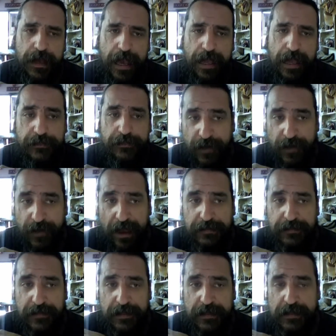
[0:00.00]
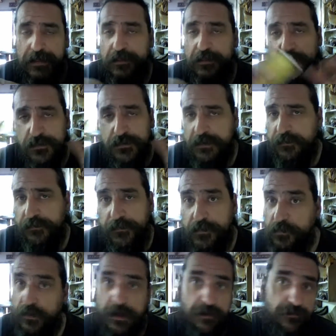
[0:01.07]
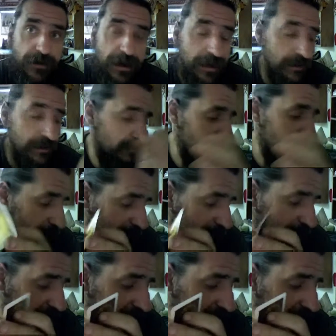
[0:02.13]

and the fact that he can use them to whatever ends he wishes.